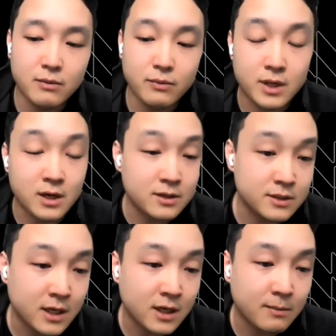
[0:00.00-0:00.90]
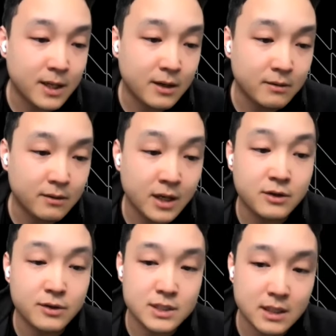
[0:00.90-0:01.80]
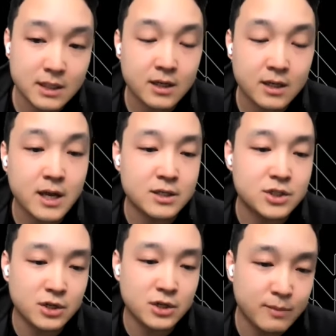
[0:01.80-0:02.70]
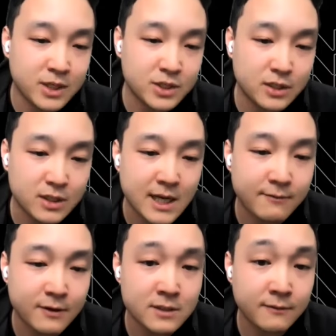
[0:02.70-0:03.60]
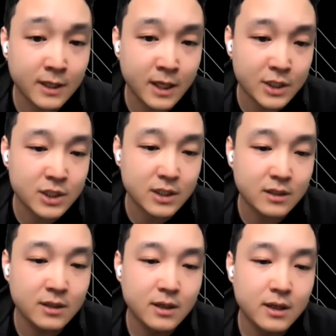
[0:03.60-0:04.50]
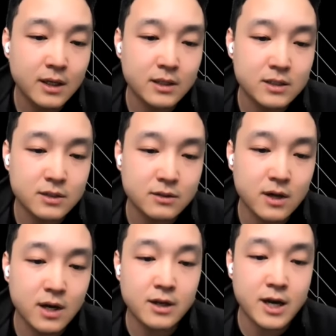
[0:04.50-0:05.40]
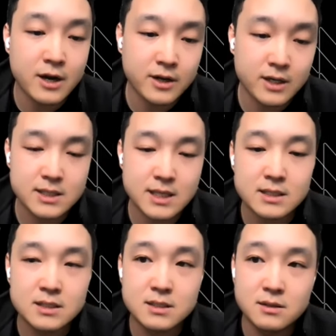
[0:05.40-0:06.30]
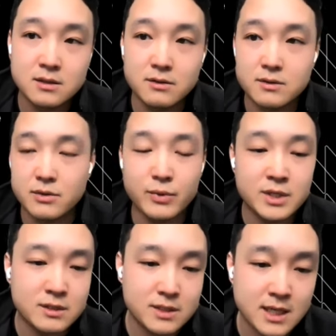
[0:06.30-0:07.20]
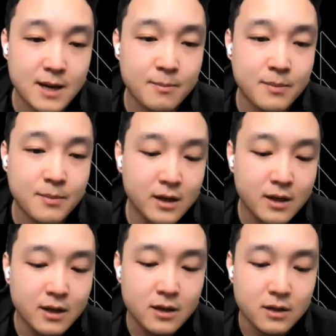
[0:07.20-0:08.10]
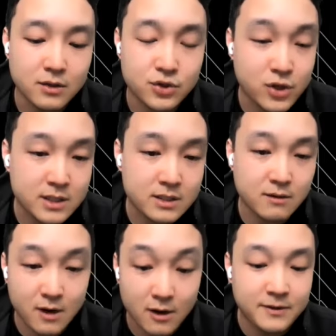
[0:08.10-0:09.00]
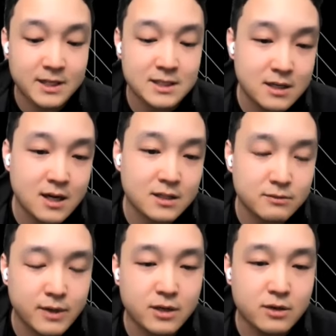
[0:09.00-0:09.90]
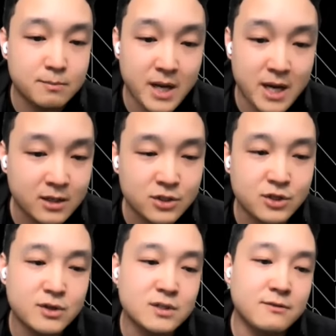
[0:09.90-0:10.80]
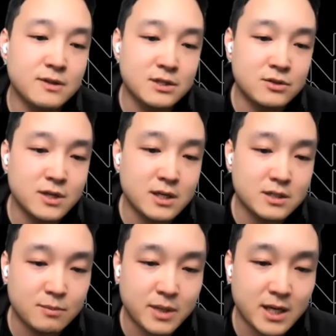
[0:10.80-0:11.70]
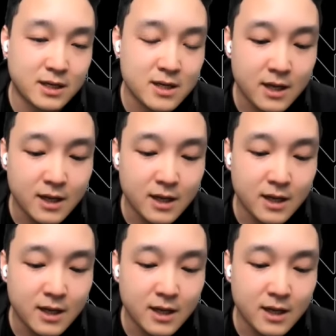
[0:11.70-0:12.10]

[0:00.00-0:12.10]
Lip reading: we can also talk about increasing. And Chuck, you mentioned diversification into other areas, as in the winter time. Trucks are fixed costs, right? You're paying insurance for these trucks. You're paying